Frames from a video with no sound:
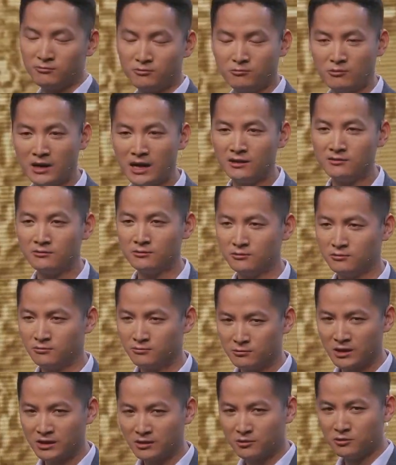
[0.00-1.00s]
one
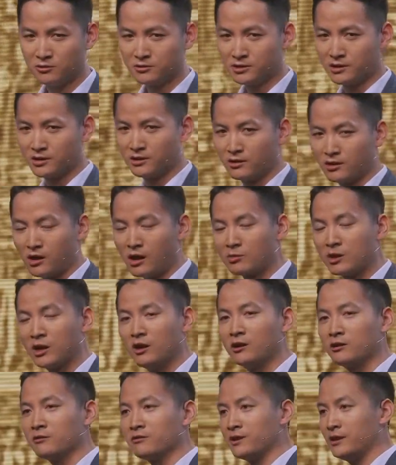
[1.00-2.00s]
good
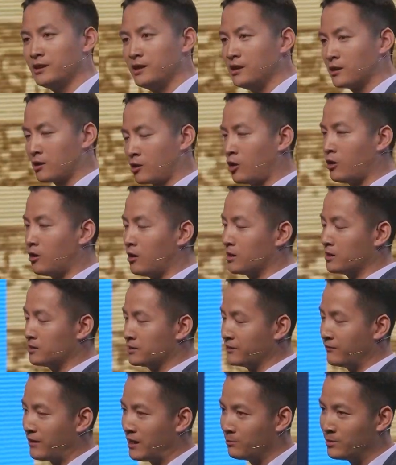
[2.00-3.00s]
opcode the core
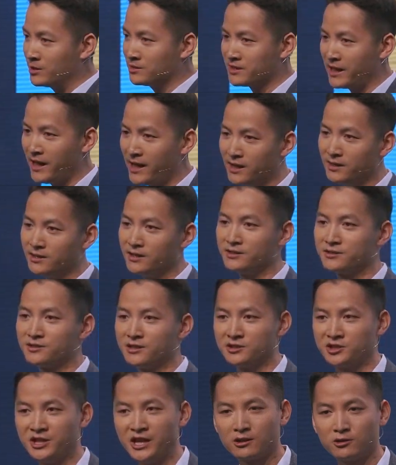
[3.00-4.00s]
developers add is the
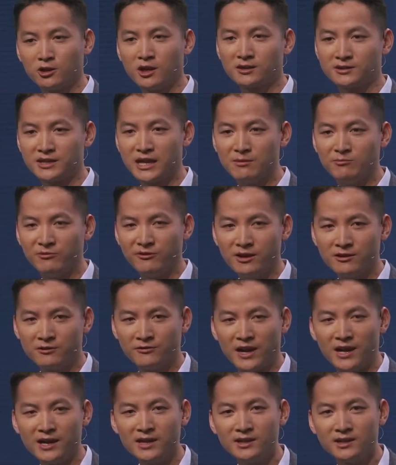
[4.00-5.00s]
check log time
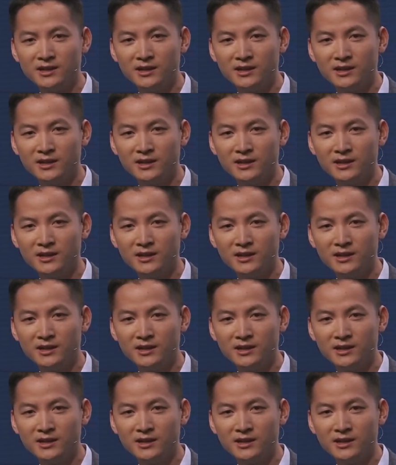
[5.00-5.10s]
verify.